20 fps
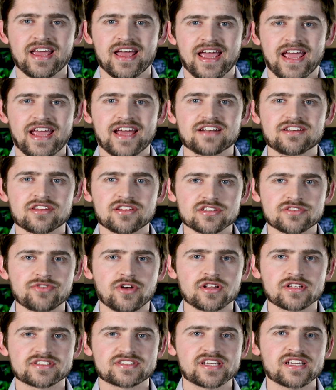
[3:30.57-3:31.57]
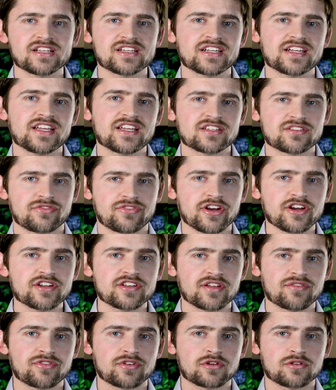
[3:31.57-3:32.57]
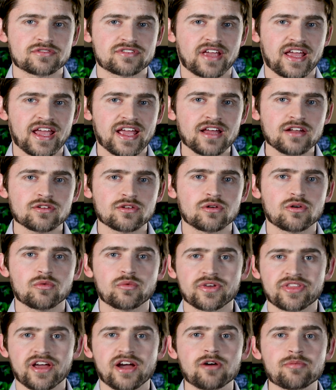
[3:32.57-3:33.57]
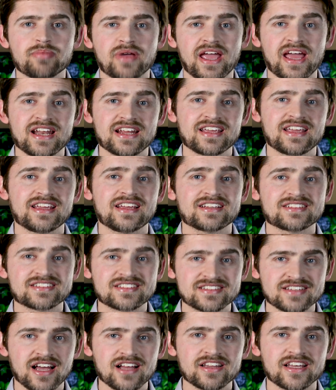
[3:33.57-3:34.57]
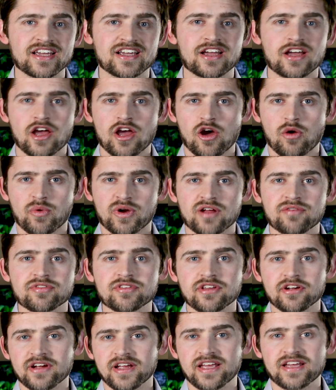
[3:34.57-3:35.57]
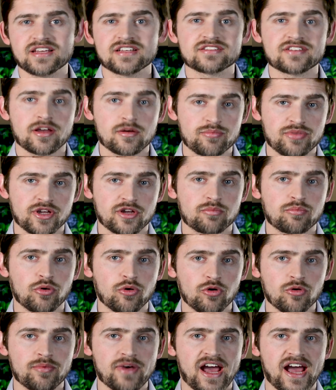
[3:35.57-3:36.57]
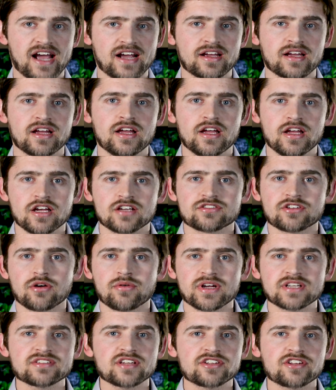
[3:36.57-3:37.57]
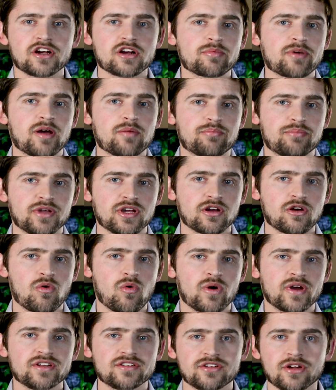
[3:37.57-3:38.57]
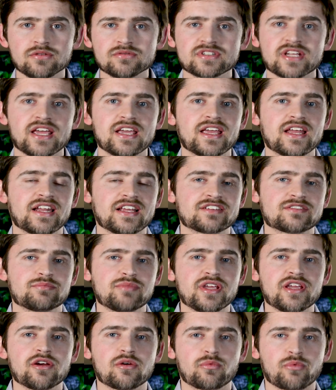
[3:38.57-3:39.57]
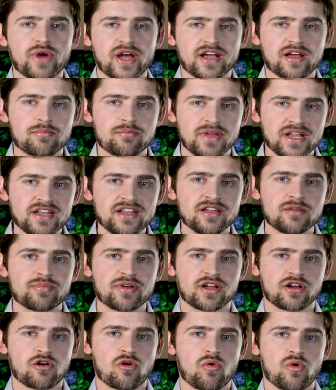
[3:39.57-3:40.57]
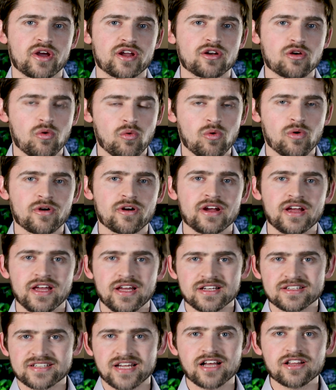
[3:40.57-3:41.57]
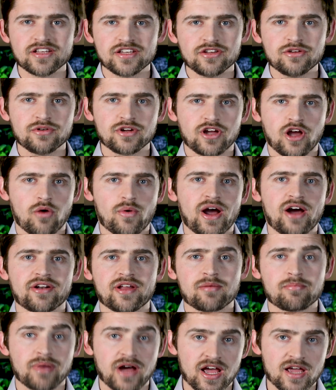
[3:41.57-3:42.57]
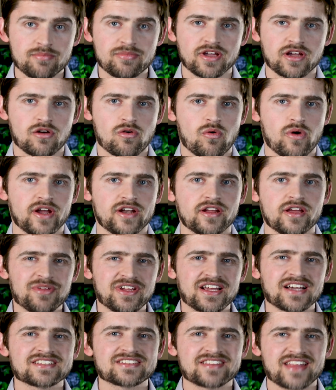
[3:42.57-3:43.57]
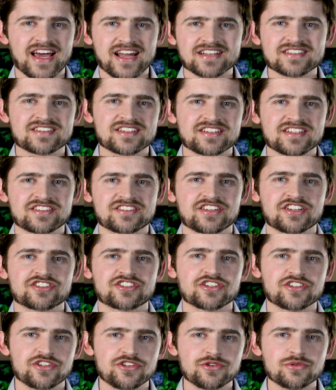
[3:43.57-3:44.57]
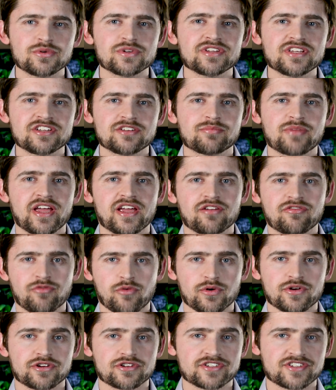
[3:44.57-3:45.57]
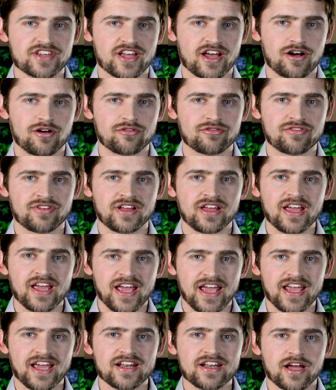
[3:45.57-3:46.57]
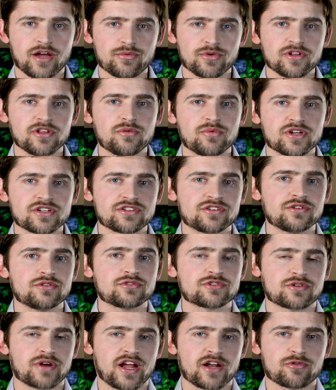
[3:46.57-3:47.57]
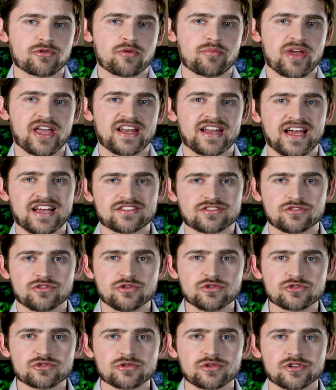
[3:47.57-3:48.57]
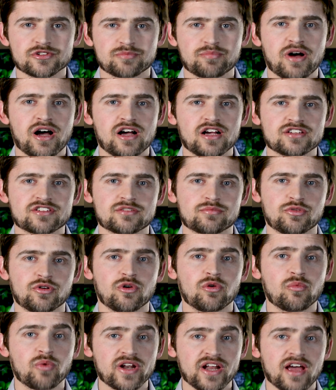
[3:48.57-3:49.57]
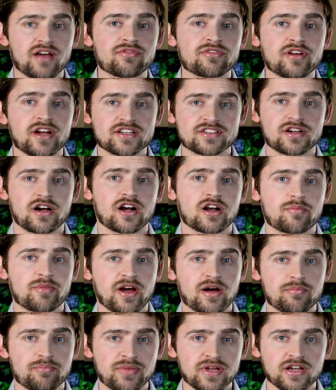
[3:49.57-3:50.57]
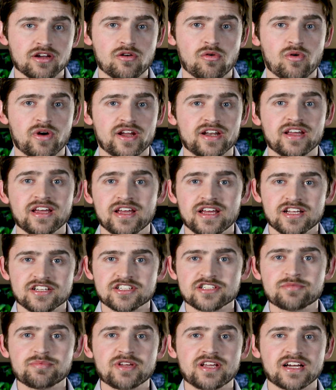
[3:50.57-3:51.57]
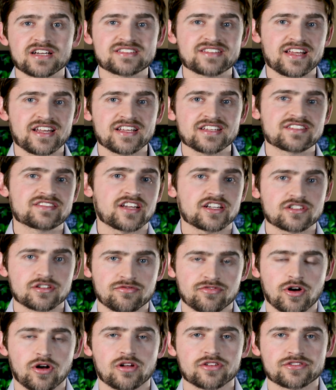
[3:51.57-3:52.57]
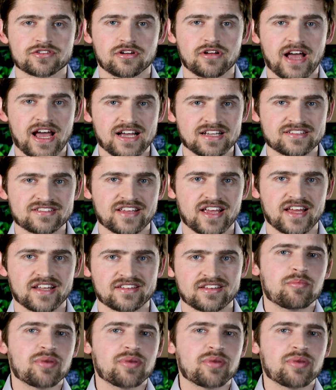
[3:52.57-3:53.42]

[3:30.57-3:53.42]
And this volatility is very difficult to handle without panicking and selling whenever there is a big pullback. So as I talk about Bitcoin, don't take it as me recommending Bitcoin or telling you to go out and buy Bitcoin, because that is a decision you will need to make for yourself. And I really want to try to remain as neutral as possible whenever I talk about Bitcoin, just because it is such a volatile asset.